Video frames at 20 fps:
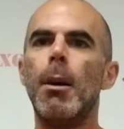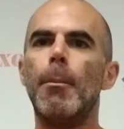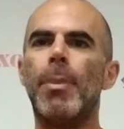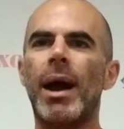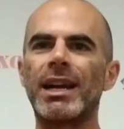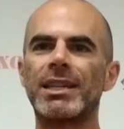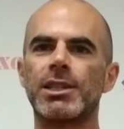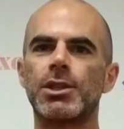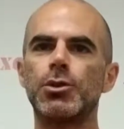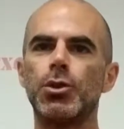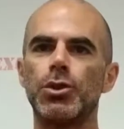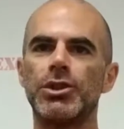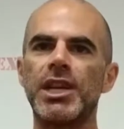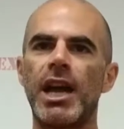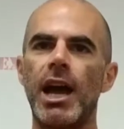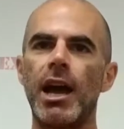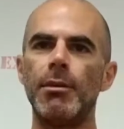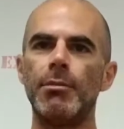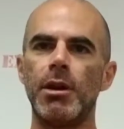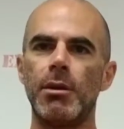Back to school
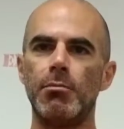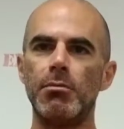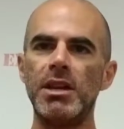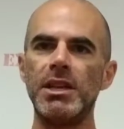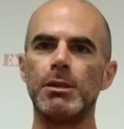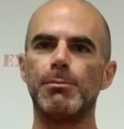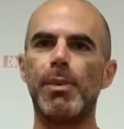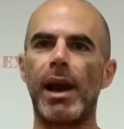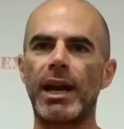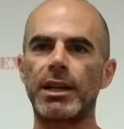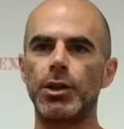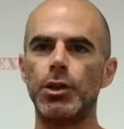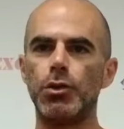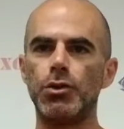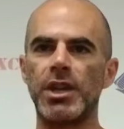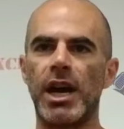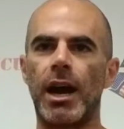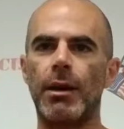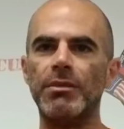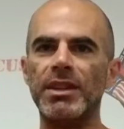time means back to you
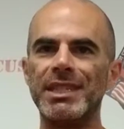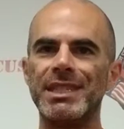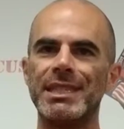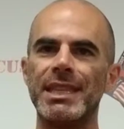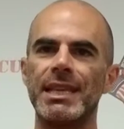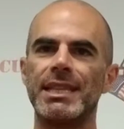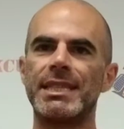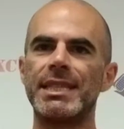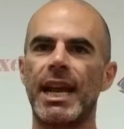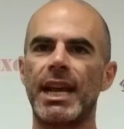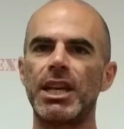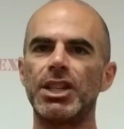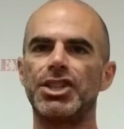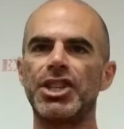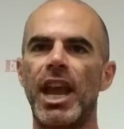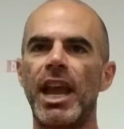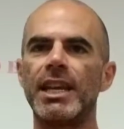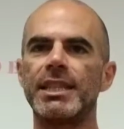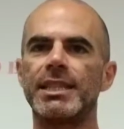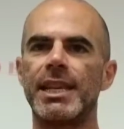time. This is the second
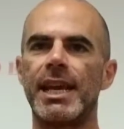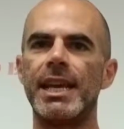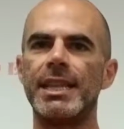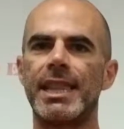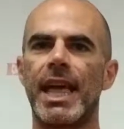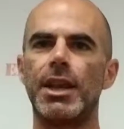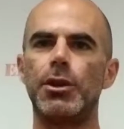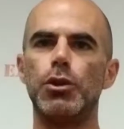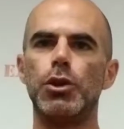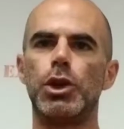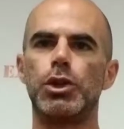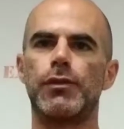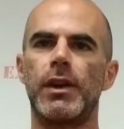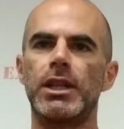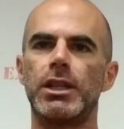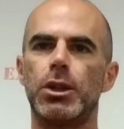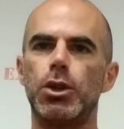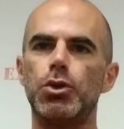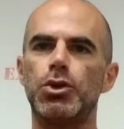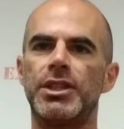chance to hit that New Year's
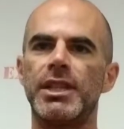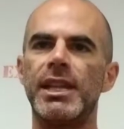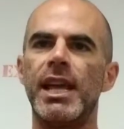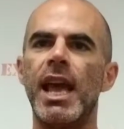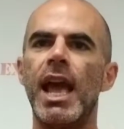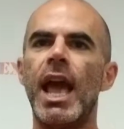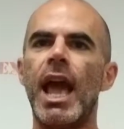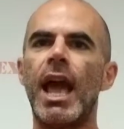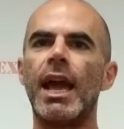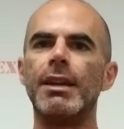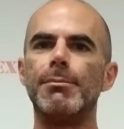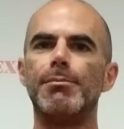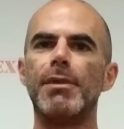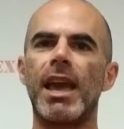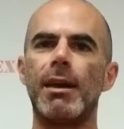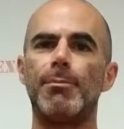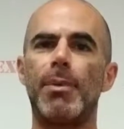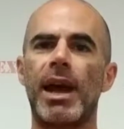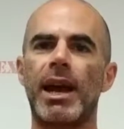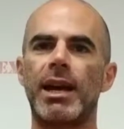resolution and
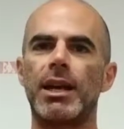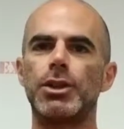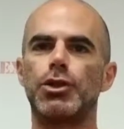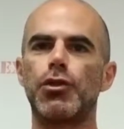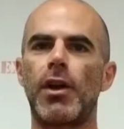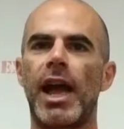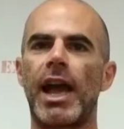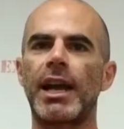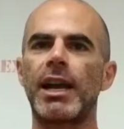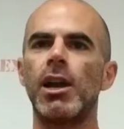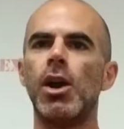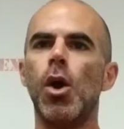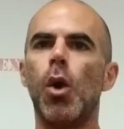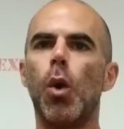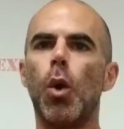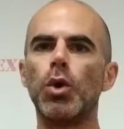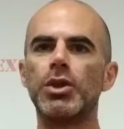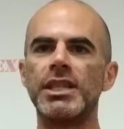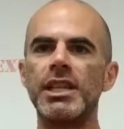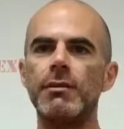get back on track,
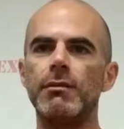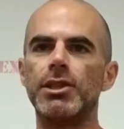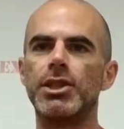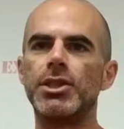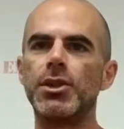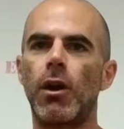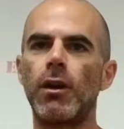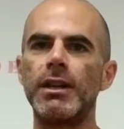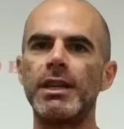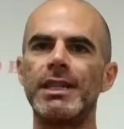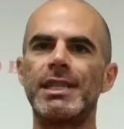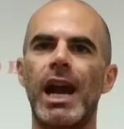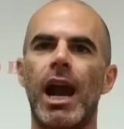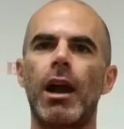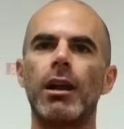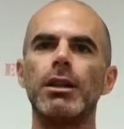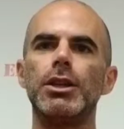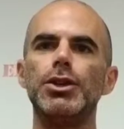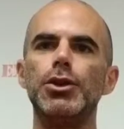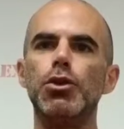or to even start an
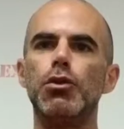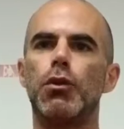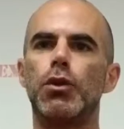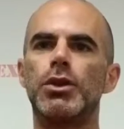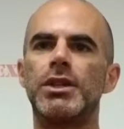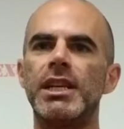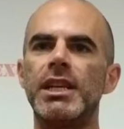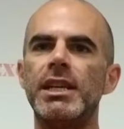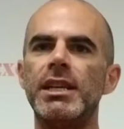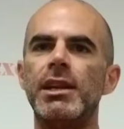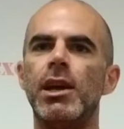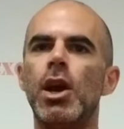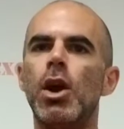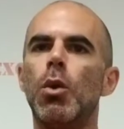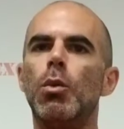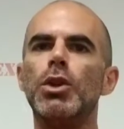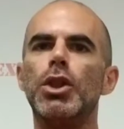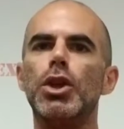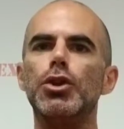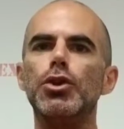entirely new routine
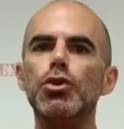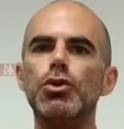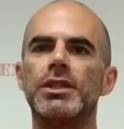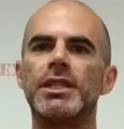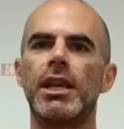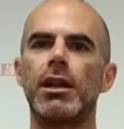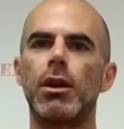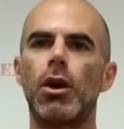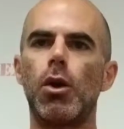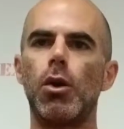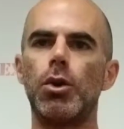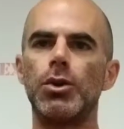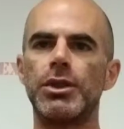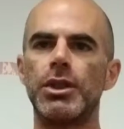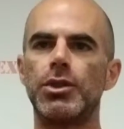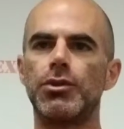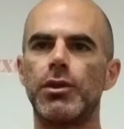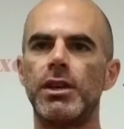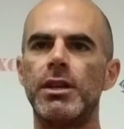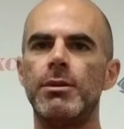with a new set of goals
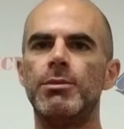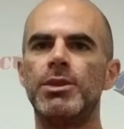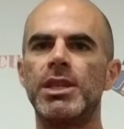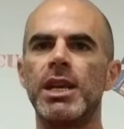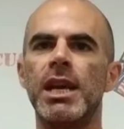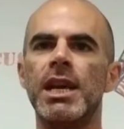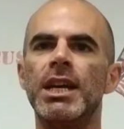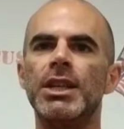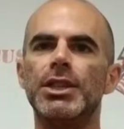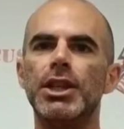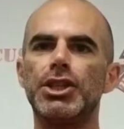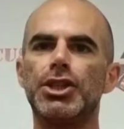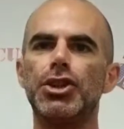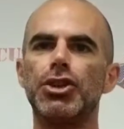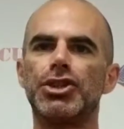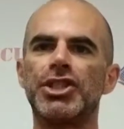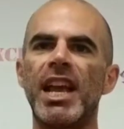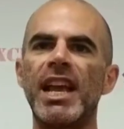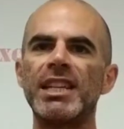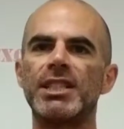and dreams. This is your
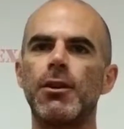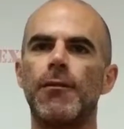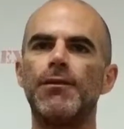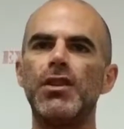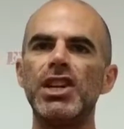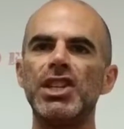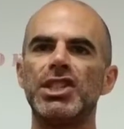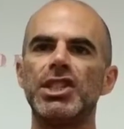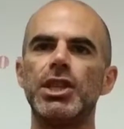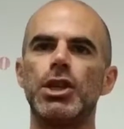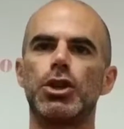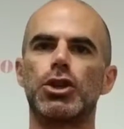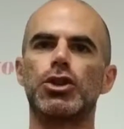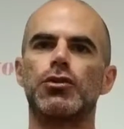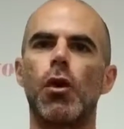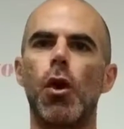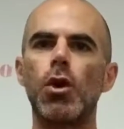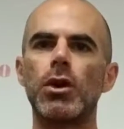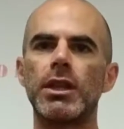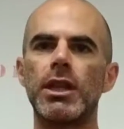chance to finish the year
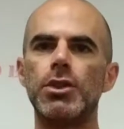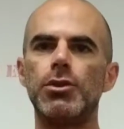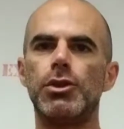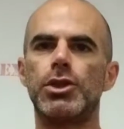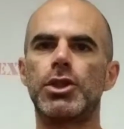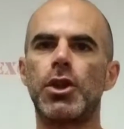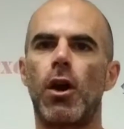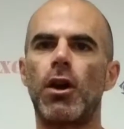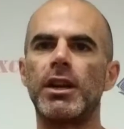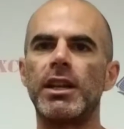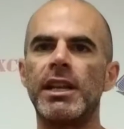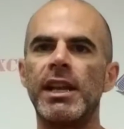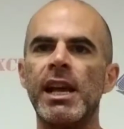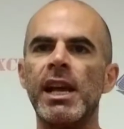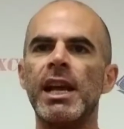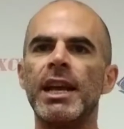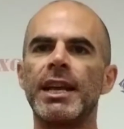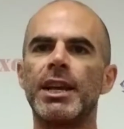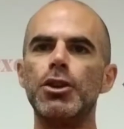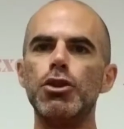stronger than you started.
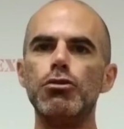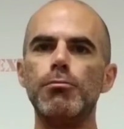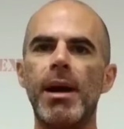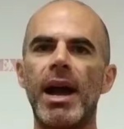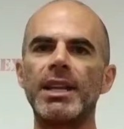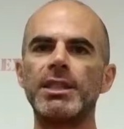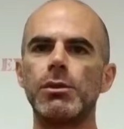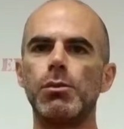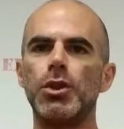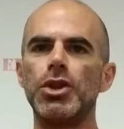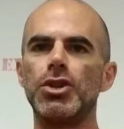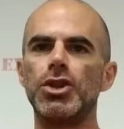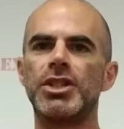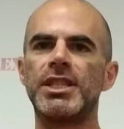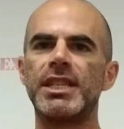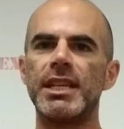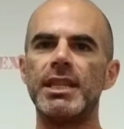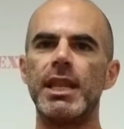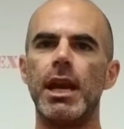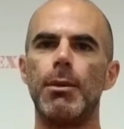Can you imagine when you're
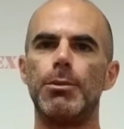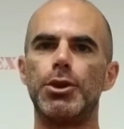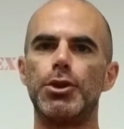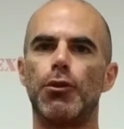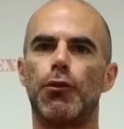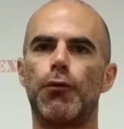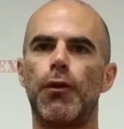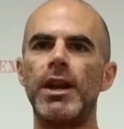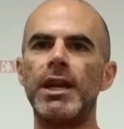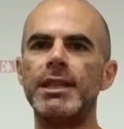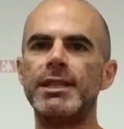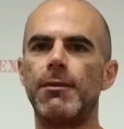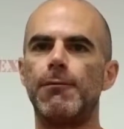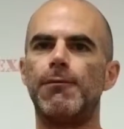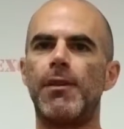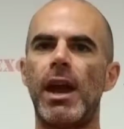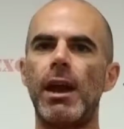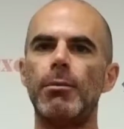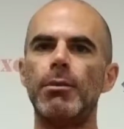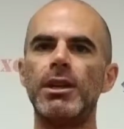sitting there with your friends and
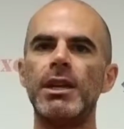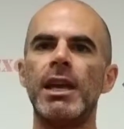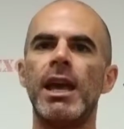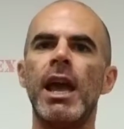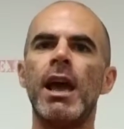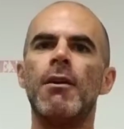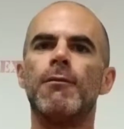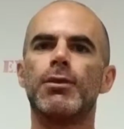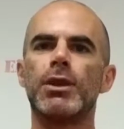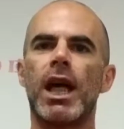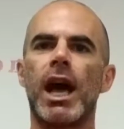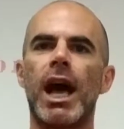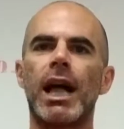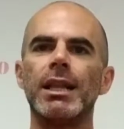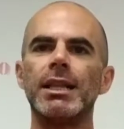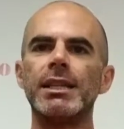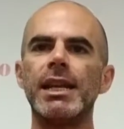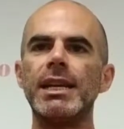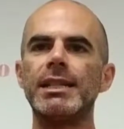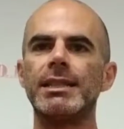family for the
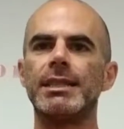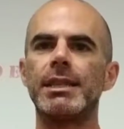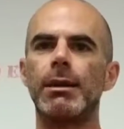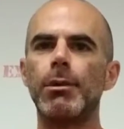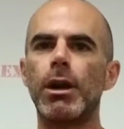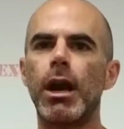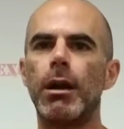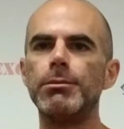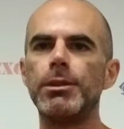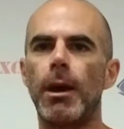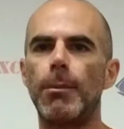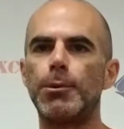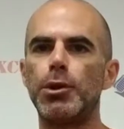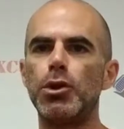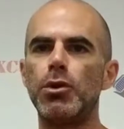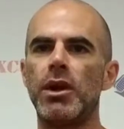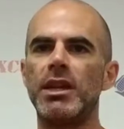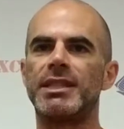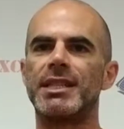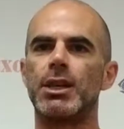holidays and someone comes up to
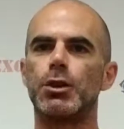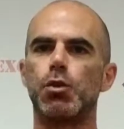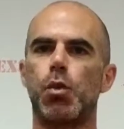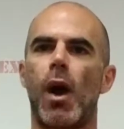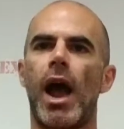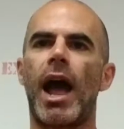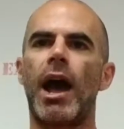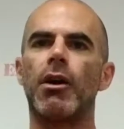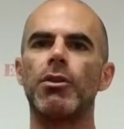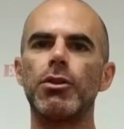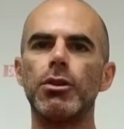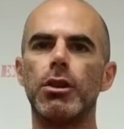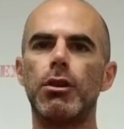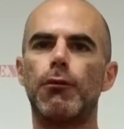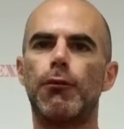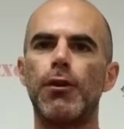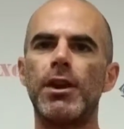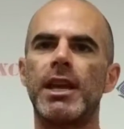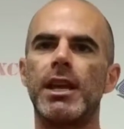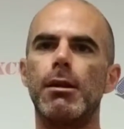you and says, "Wow, you
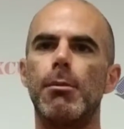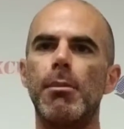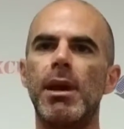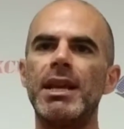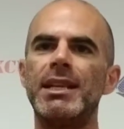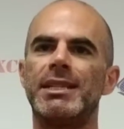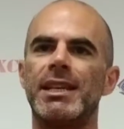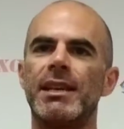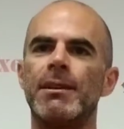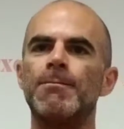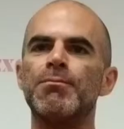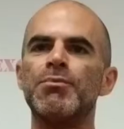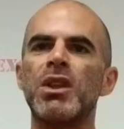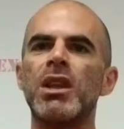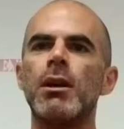look freaking amazing."